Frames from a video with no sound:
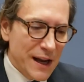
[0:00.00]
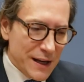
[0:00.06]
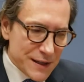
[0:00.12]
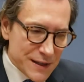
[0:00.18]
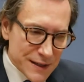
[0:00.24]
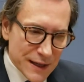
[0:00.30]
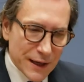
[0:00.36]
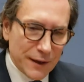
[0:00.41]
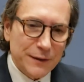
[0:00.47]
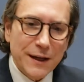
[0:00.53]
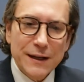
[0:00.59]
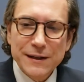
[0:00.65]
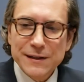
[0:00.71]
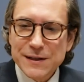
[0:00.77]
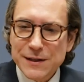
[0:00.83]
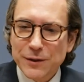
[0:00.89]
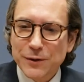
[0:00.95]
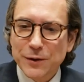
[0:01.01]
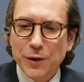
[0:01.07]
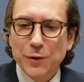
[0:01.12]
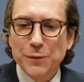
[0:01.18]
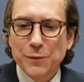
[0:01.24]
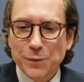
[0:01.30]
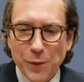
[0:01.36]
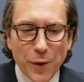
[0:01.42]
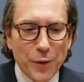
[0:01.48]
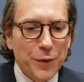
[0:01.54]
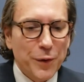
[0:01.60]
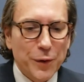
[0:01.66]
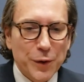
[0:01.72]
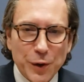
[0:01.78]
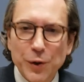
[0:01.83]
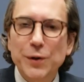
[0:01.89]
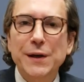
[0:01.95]
Saline and silicone both are
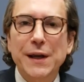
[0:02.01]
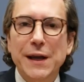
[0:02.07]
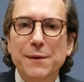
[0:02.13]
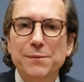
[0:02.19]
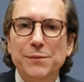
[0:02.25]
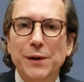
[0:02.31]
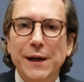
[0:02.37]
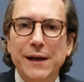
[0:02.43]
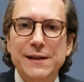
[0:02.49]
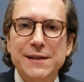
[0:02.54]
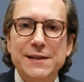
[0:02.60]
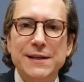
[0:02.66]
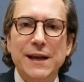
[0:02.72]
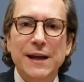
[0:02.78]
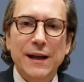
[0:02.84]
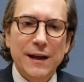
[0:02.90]
good implants.